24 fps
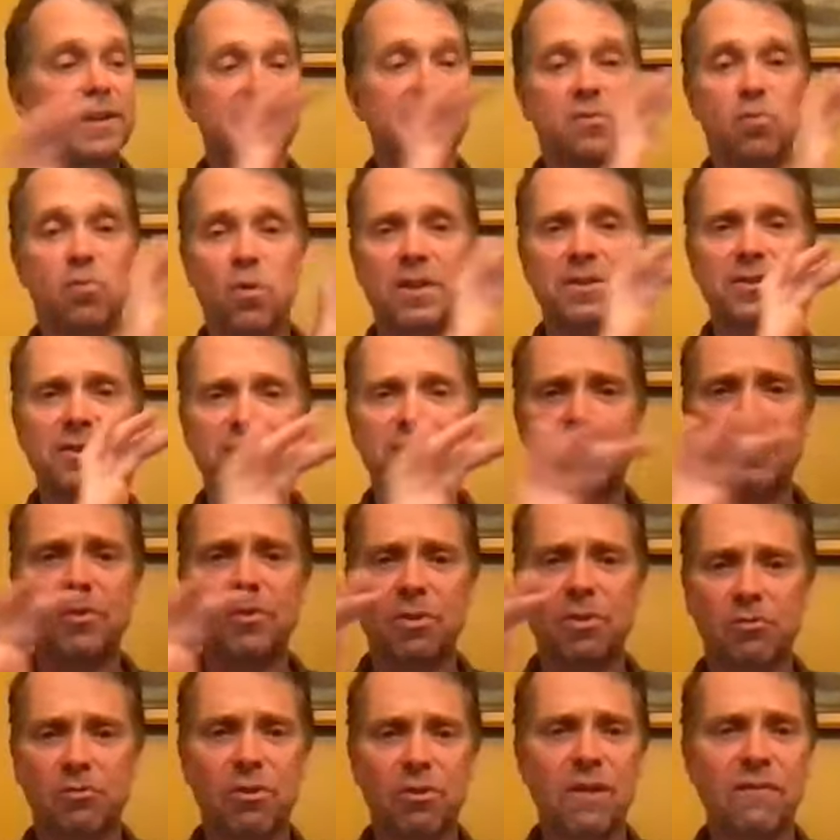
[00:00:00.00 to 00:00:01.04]
It's 1,
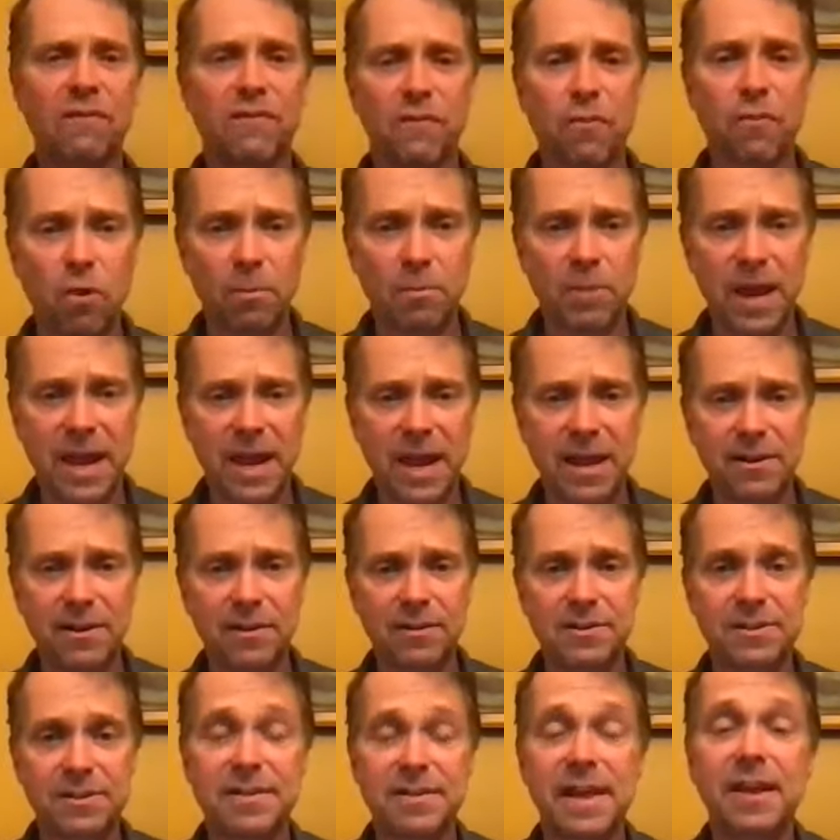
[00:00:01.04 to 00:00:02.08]
2, 3, 4
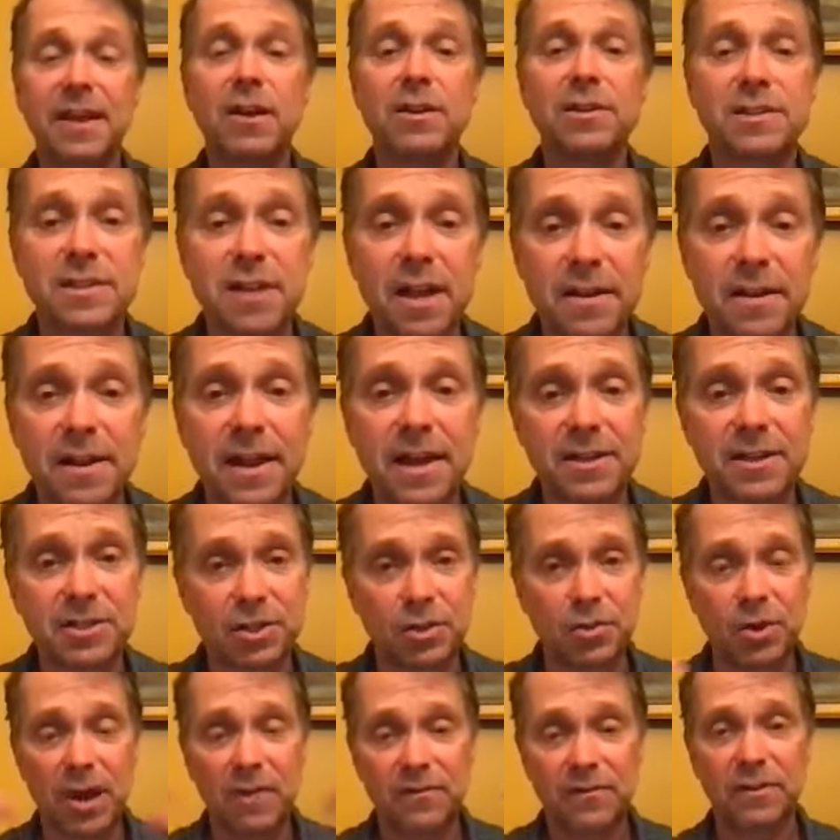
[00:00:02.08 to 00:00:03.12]
panels, and then on Sundays
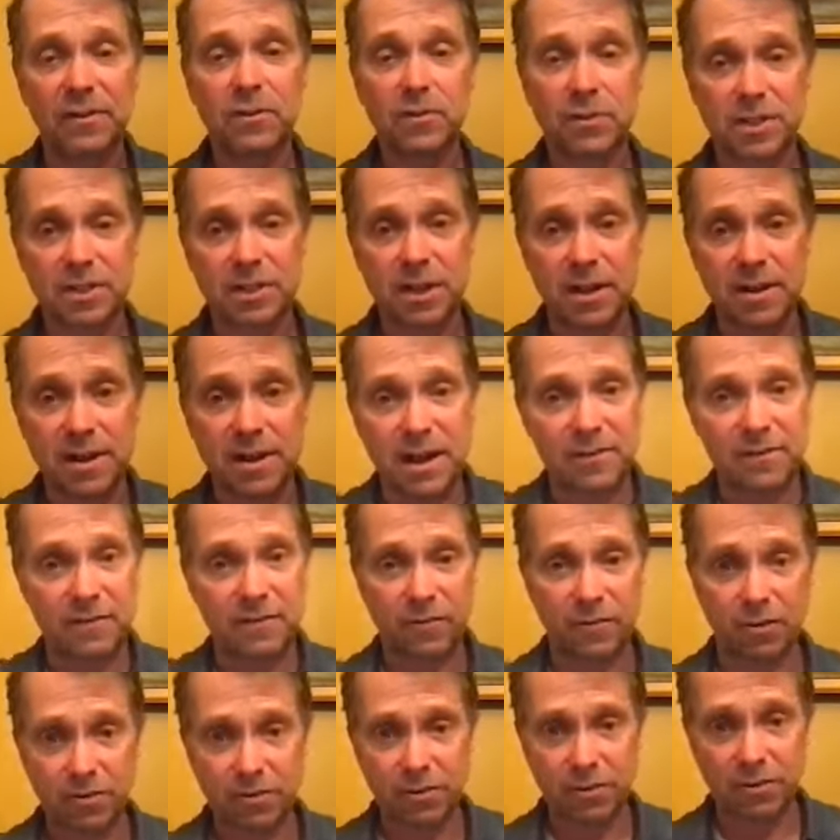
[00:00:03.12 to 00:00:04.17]
you have to do a Sunday
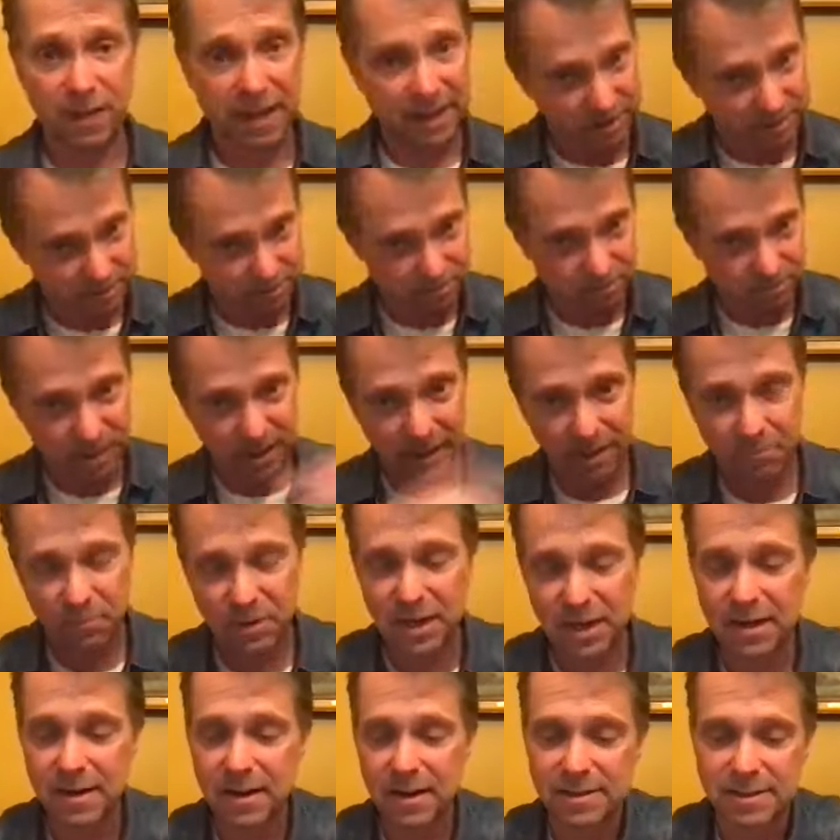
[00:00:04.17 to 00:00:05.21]
full, like
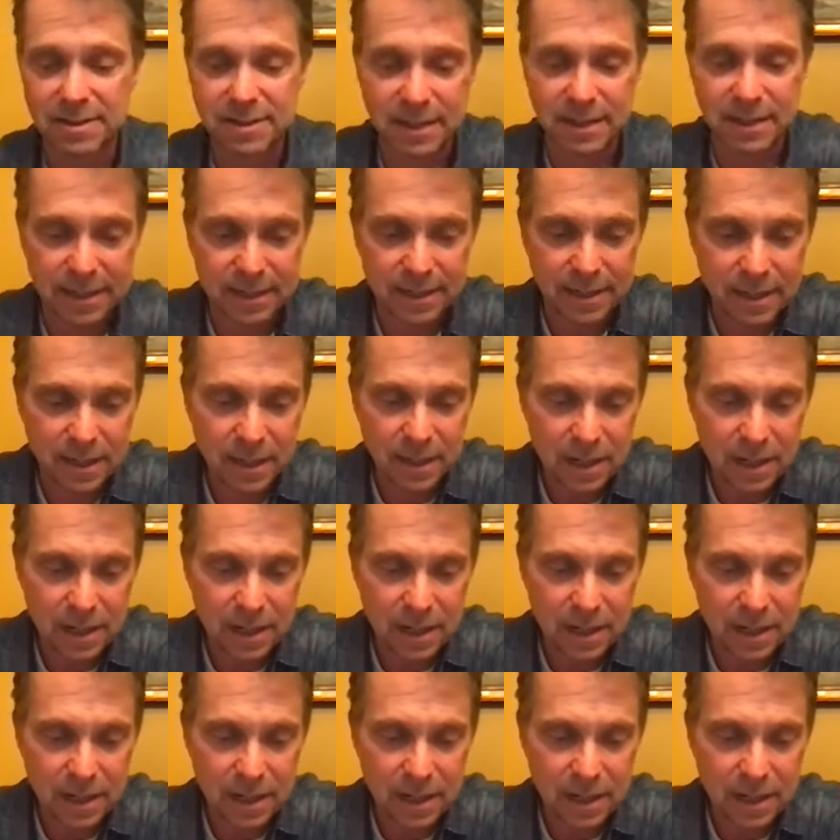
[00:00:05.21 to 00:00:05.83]
Peanuts did.